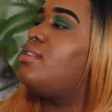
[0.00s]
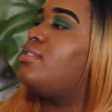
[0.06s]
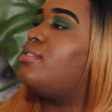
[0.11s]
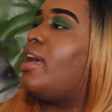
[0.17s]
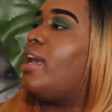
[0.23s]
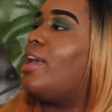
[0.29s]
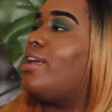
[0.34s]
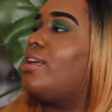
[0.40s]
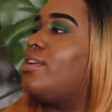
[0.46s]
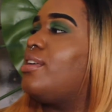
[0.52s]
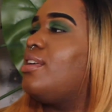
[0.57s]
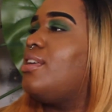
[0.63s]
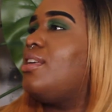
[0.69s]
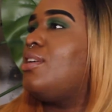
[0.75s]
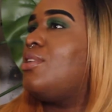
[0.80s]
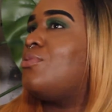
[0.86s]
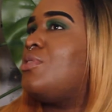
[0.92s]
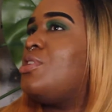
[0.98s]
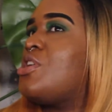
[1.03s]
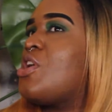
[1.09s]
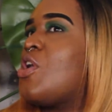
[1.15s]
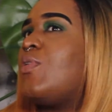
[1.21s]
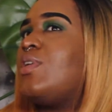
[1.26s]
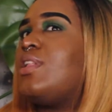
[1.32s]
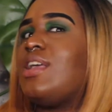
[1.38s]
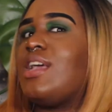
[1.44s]
Like when you
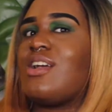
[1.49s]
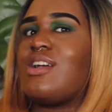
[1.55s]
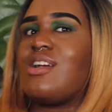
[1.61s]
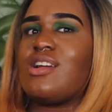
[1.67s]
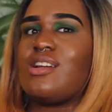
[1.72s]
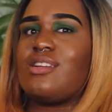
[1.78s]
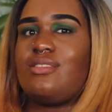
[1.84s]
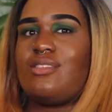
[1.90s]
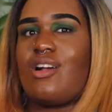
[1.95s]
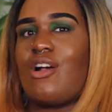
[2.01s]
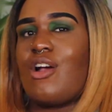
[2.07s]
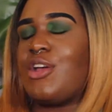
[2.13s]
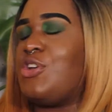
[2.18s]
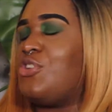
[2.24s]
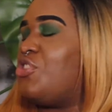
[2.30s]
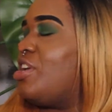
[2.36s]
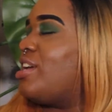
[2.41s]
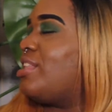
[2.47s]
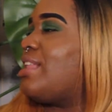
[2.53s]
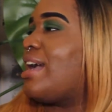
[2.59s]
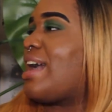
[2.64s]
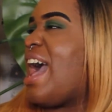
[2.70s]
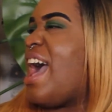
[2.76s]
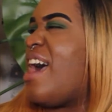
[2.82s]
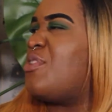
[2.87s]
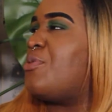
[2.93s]
go in there, are you thinking like
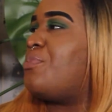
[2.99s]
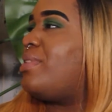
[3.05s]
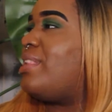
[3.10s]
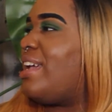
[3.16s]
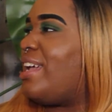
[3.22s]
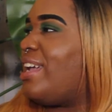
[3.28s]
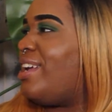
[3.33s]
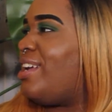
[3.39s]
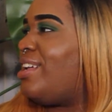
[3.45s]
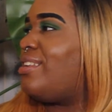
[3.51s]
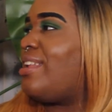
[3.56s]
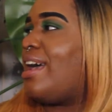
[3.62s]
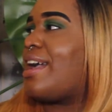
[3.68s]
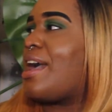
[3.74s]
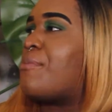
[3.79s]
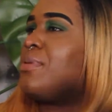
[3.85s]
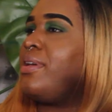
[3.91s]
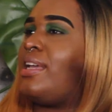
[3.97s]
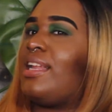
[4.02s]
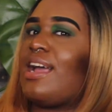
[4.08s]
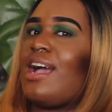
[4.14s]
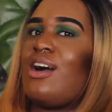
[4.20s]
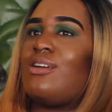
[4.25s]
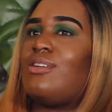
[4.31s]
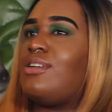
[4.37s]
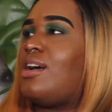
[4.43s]
I have a plan, like I'm gonna hit
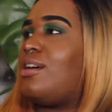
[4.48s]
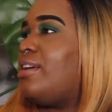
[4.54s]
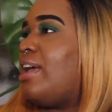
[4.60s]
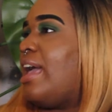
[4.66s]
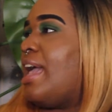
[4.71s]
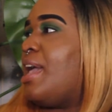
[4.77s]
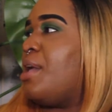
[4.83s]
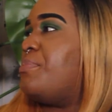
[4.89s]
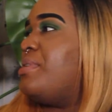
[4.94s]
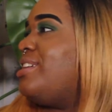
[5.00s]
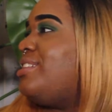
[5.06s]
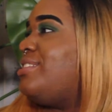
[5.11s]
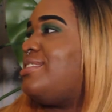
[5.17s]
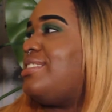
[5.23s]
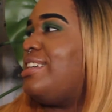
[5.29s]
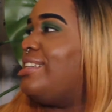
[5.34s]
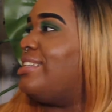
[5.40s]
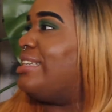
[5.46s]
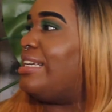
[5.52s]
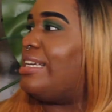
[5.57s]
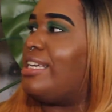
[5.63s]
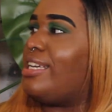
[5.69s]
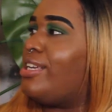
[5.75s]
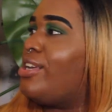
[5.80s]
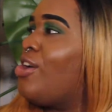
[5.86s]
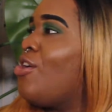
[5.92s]
out A, B, C,
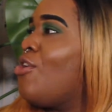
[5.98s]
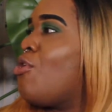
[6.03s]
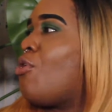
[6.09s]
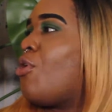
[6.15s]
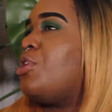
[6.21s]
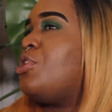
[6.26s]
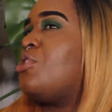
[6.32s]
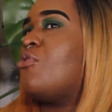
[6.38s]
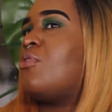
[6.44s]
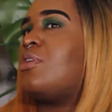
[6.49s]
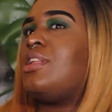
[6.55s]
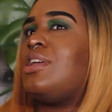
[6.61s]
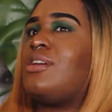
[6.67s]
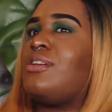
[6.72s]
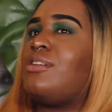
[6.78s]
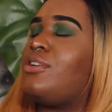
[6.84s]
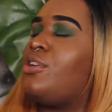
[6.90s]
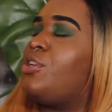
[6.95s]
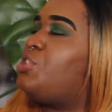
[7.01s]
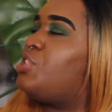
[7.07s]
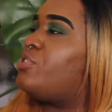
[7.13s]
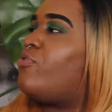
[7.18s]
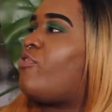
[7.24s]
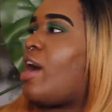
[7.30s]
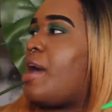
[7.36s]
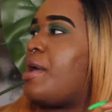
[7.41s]
D, or are you going there, you
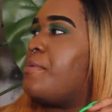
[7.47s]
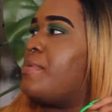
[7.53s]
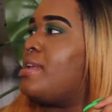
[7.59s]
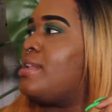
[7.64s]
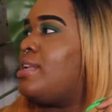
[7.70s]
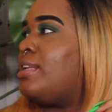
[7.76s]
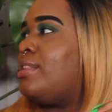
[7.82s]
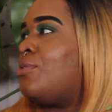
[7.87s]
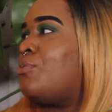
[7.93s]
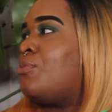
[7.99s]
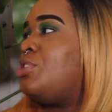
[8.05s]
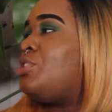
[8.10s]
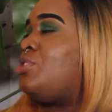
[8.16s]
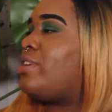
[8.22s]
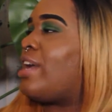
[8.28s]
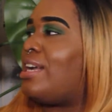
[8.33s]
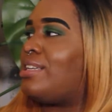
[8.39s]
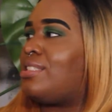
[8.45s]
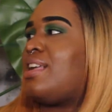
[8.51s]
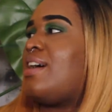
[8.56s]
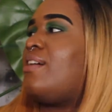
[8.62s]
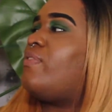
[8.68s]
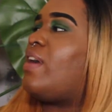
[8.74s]
just vibing, and then once you catch that